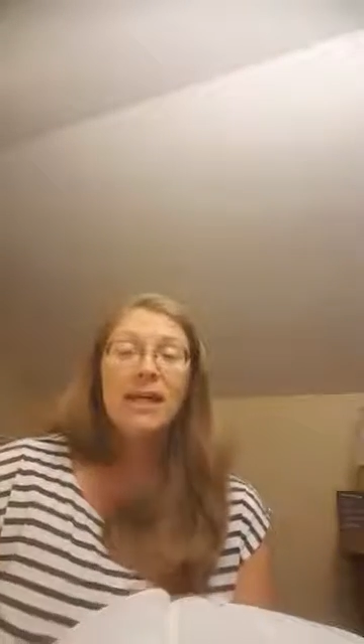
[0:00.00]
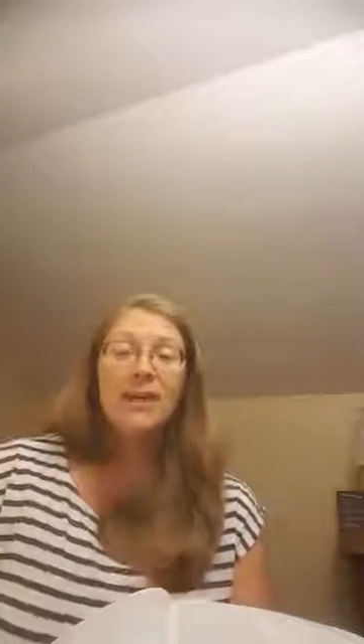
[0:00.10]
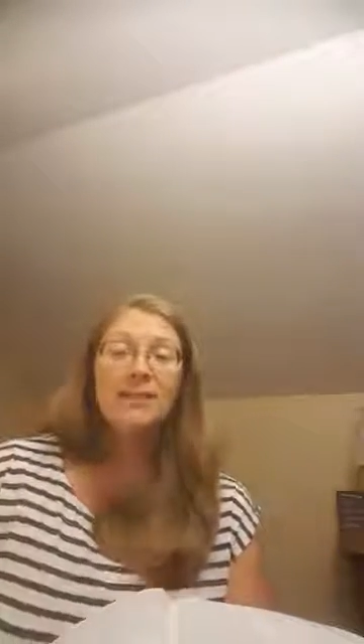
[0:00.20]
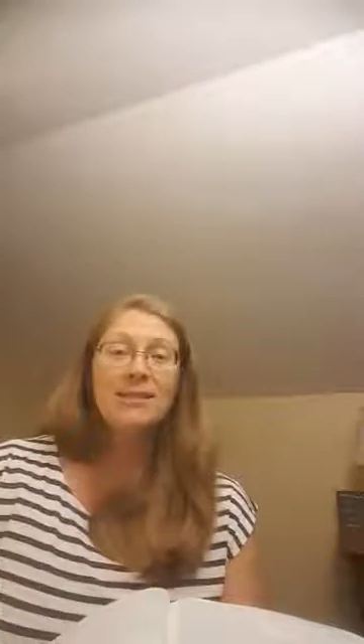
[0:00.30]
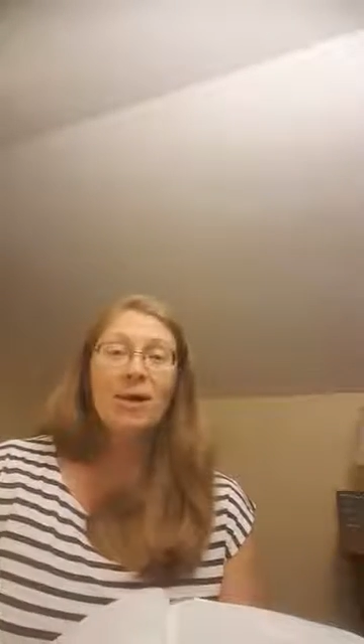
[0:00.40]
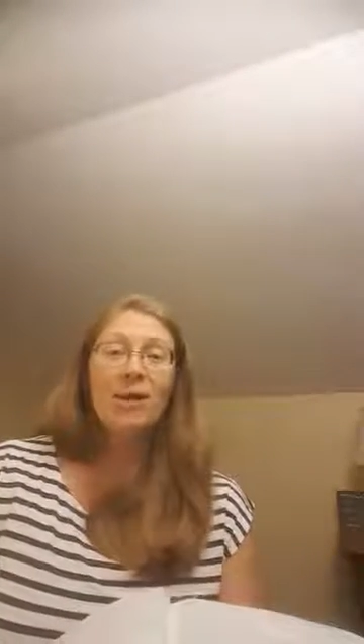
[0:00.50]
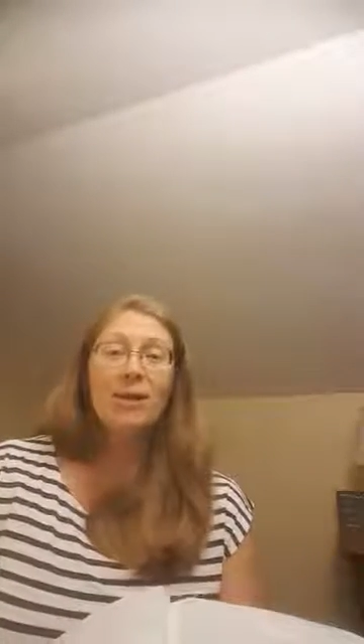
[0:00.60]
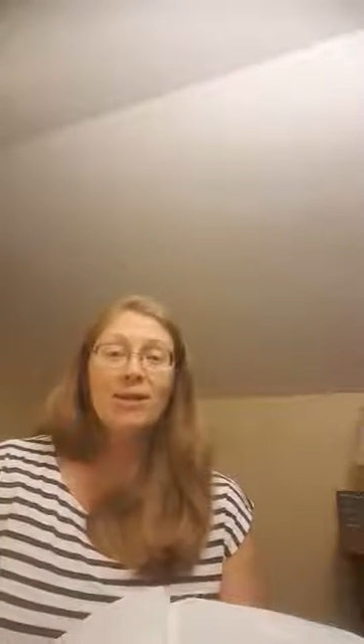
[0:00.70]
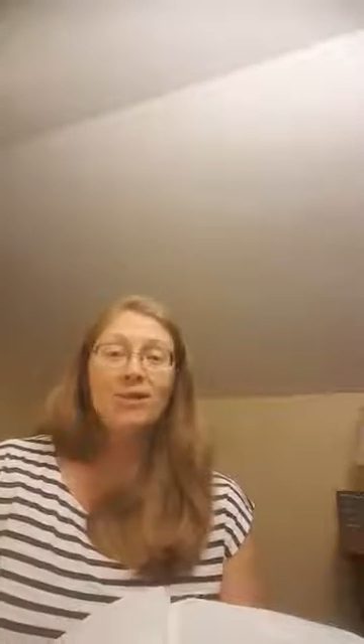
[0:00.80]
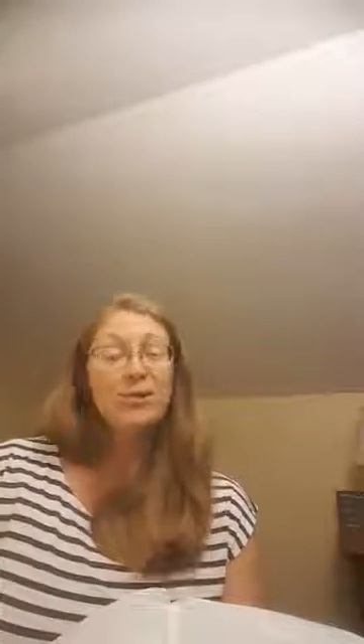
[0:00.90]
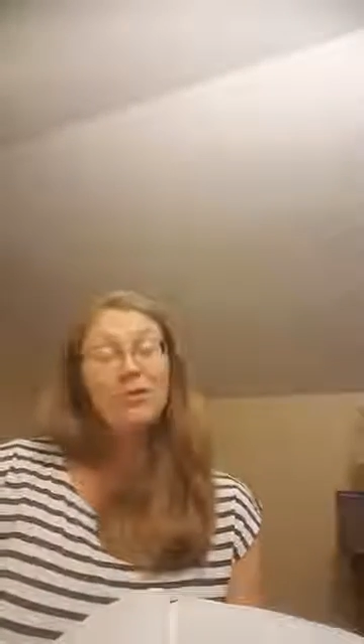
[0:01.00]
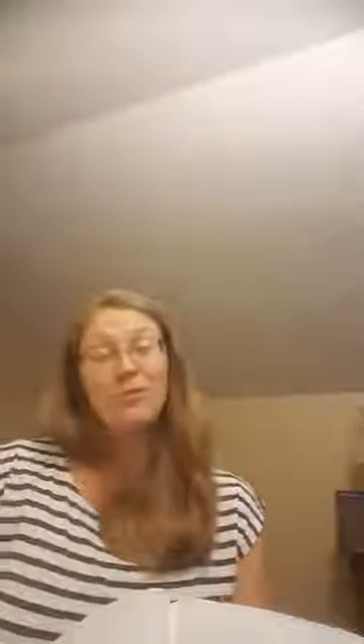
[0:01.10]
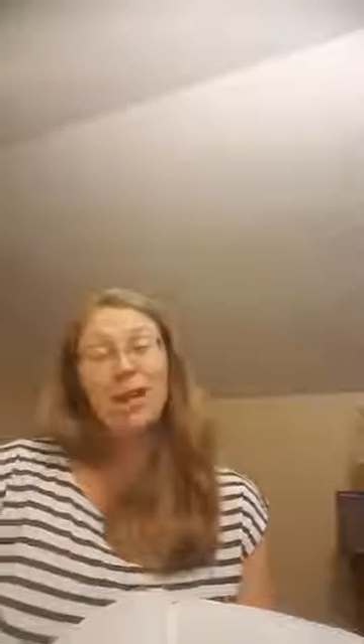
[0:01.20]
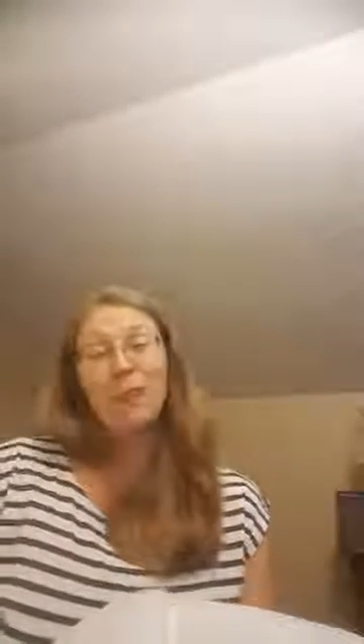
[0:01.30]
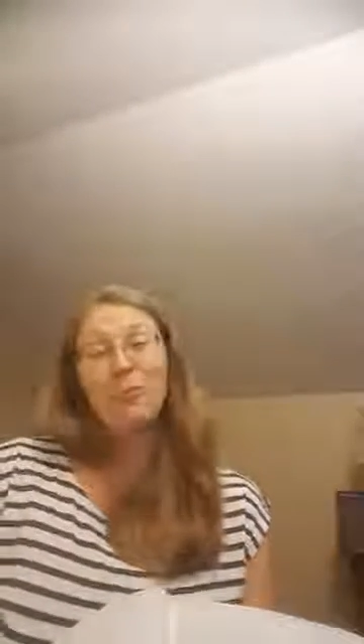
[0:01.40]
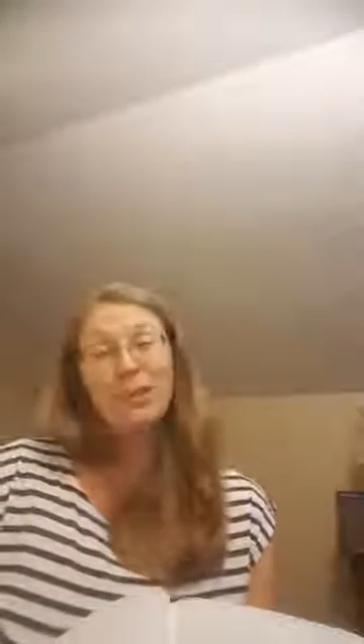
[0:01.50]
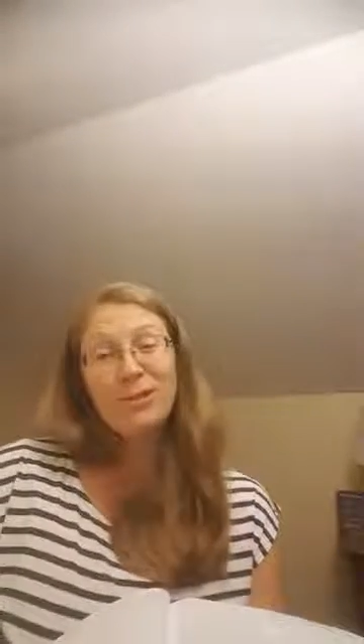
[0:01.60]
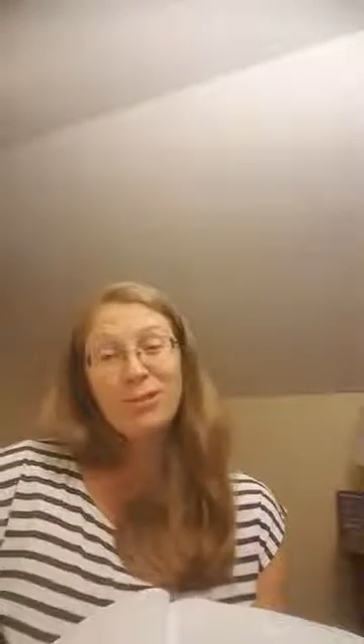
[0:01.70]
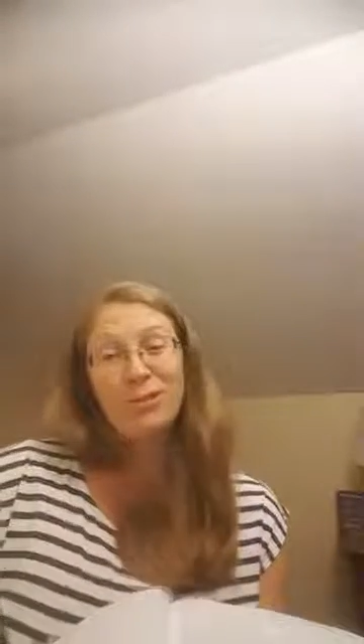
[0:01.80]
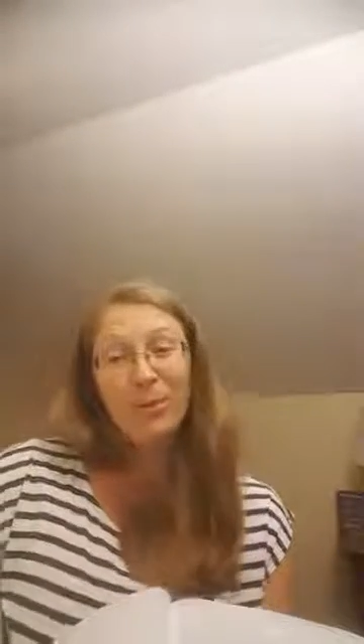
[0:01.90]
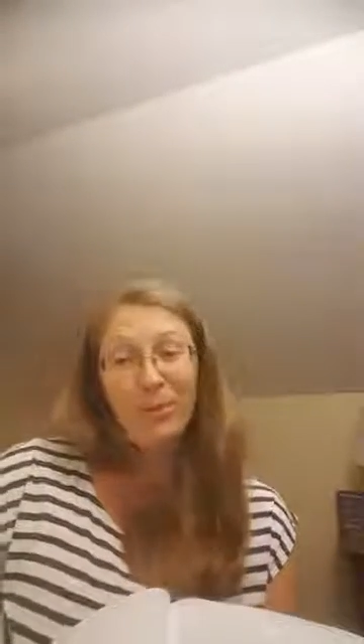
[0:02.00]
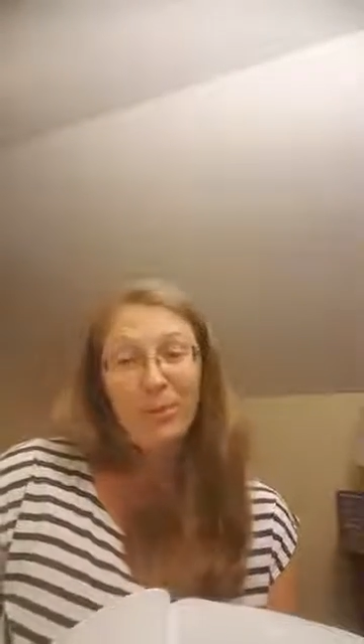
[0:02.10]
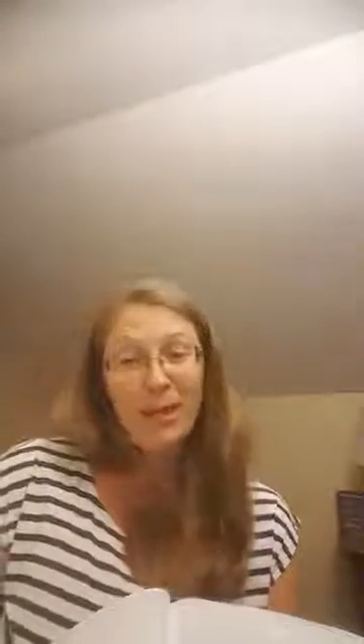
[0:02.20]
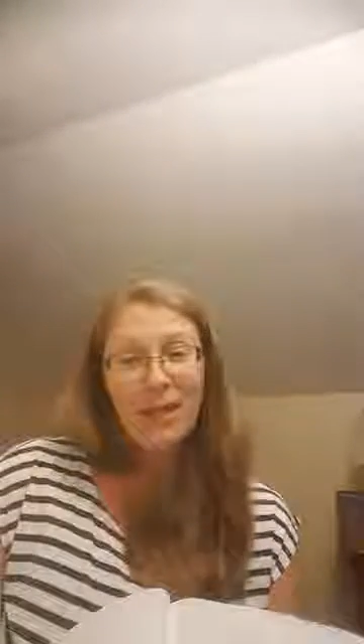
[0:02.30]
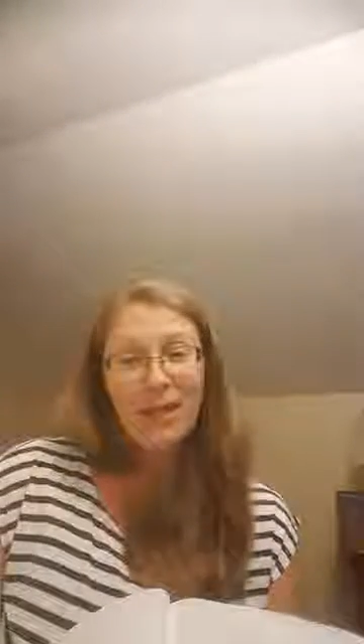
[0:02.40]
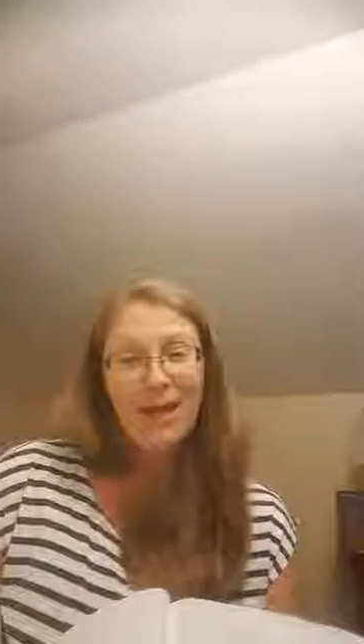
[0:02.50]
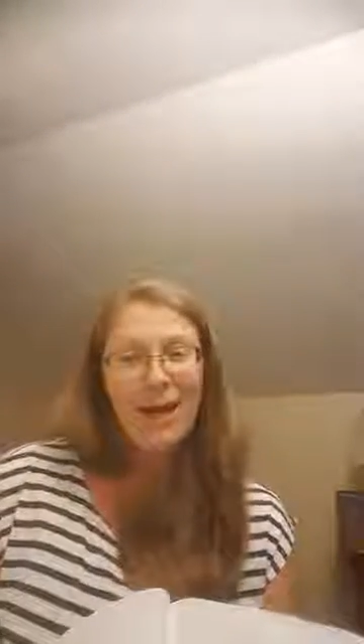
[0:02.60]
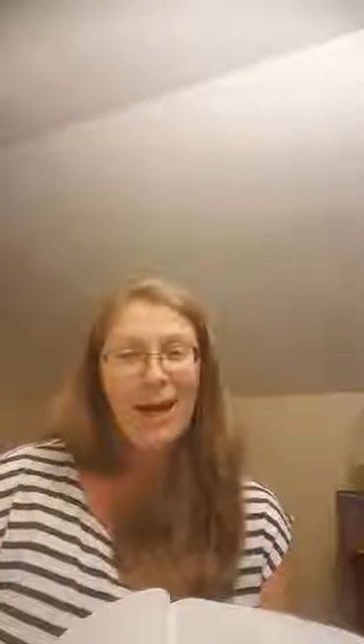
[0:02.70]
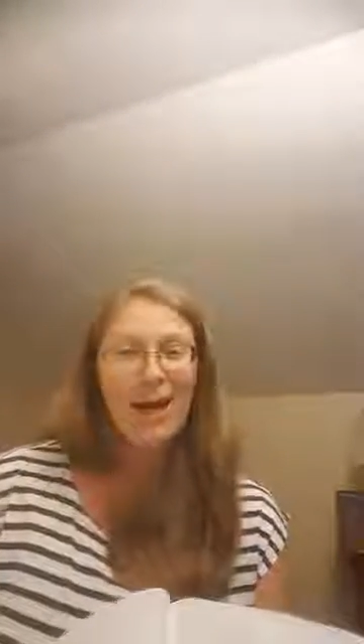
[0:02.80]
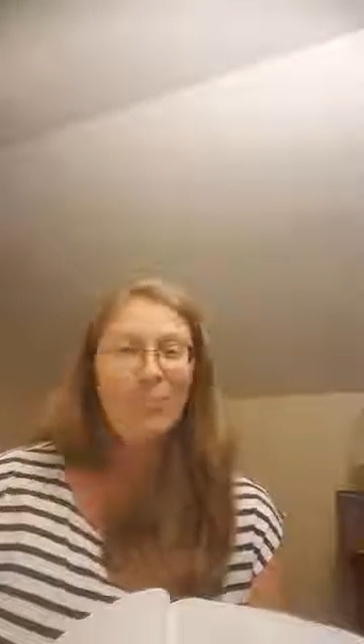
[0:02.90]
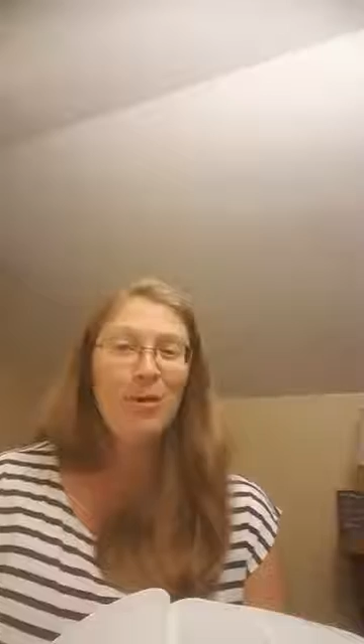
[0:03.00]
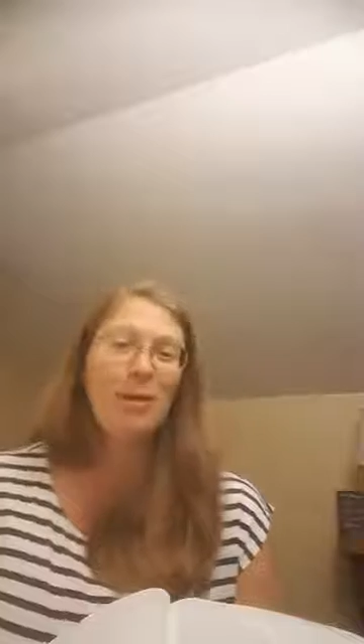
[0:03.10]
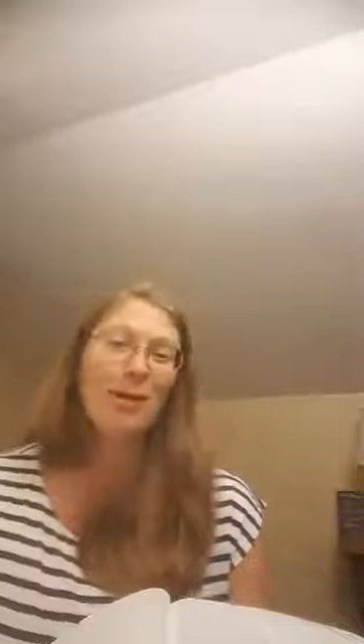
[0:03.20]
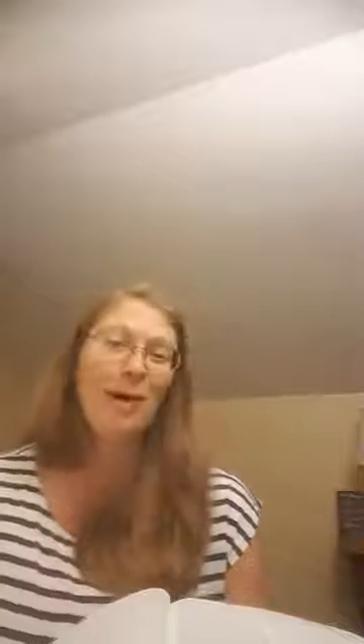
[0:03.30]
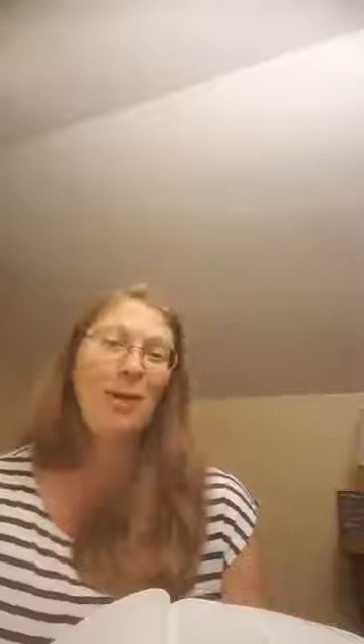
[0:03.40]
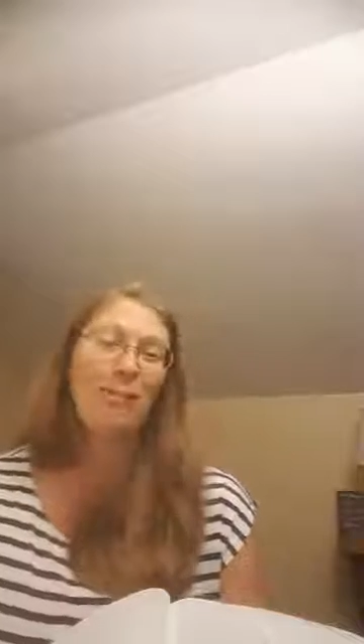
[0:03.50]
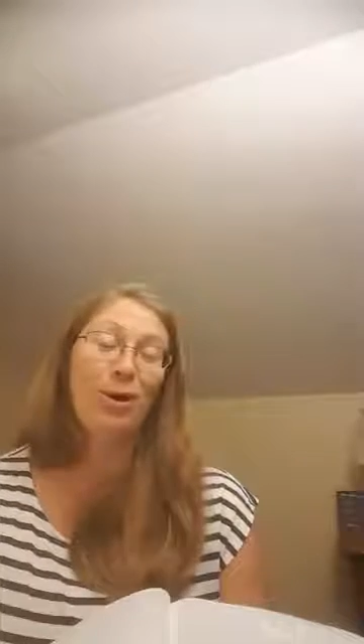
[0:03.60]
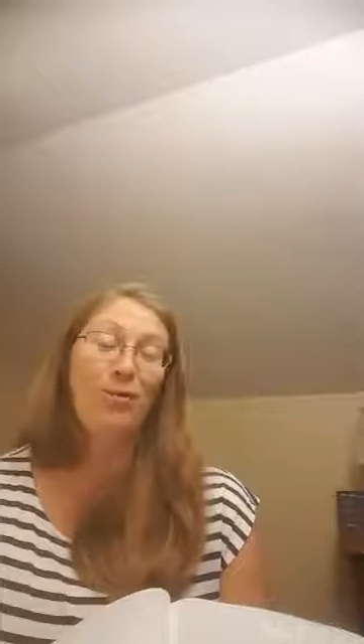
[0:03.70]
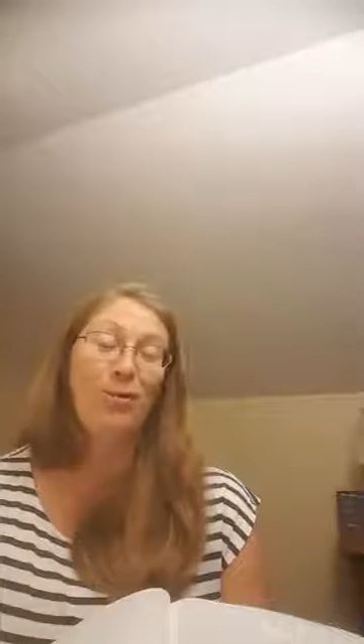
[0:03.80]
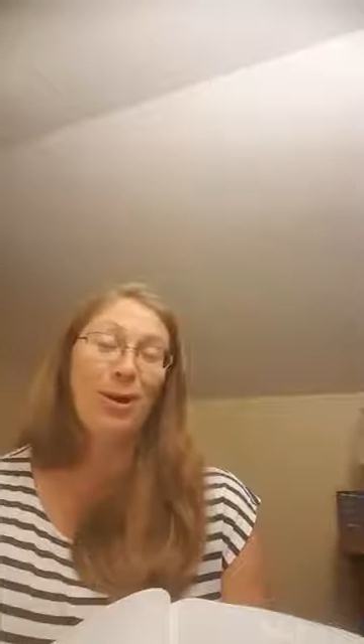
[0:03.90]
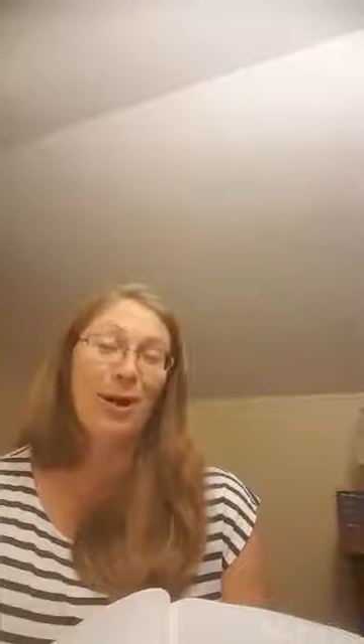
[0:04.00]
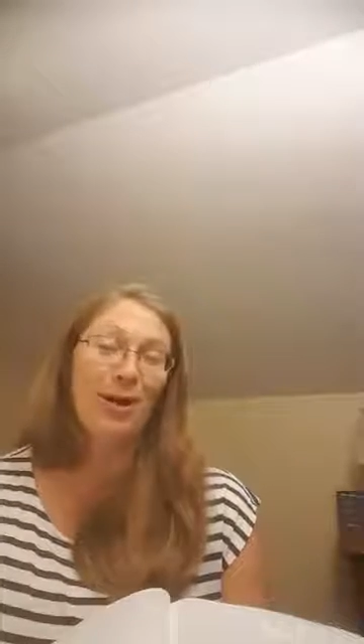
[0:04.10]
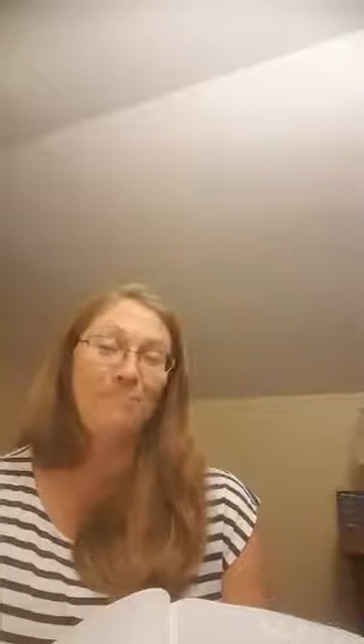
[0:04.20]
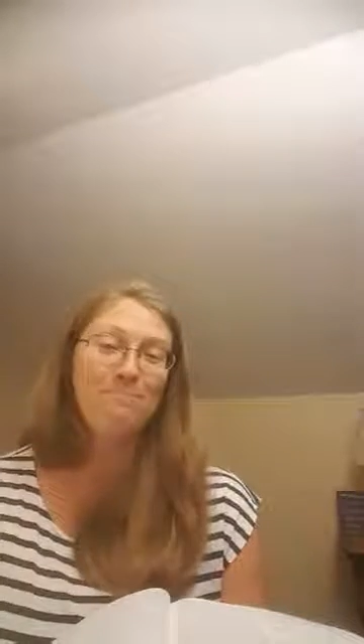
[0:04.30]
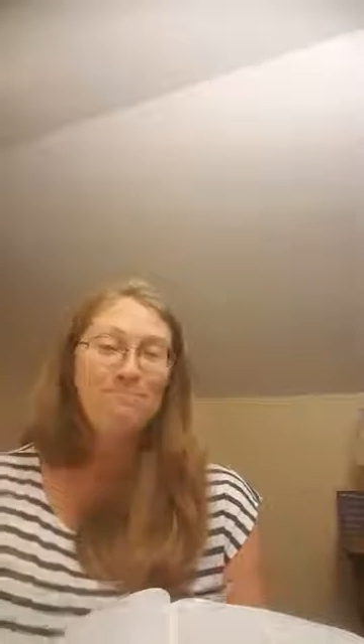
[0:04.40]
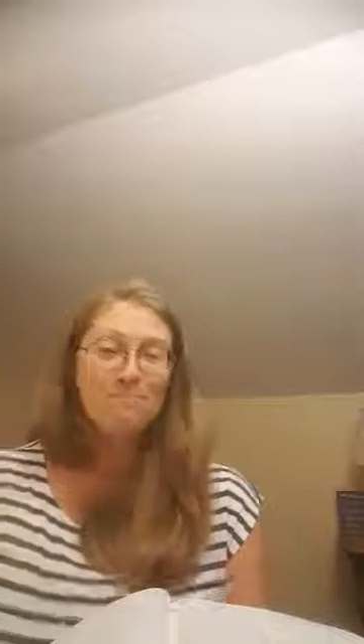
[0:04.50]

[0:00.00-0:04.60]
And so Joseph said, "Please remember me," but the cupbearer forgot him.